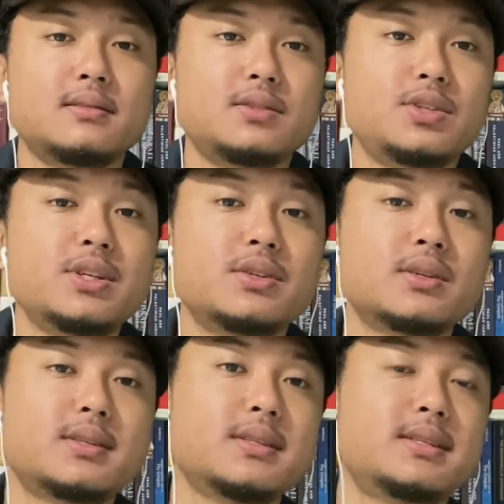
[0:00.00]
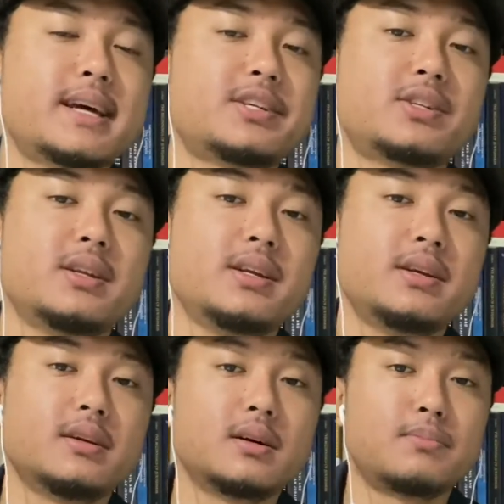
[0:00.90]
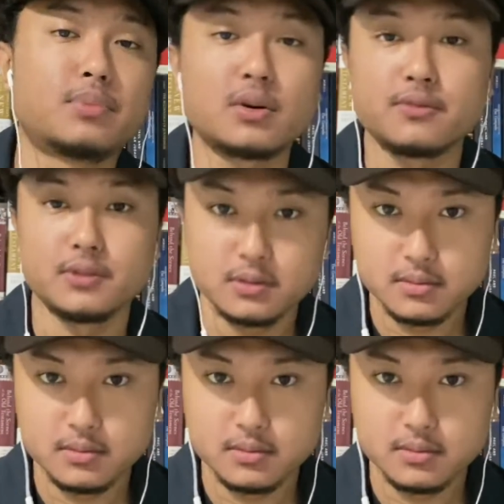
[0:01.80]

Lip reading: Jesus is actually a prophet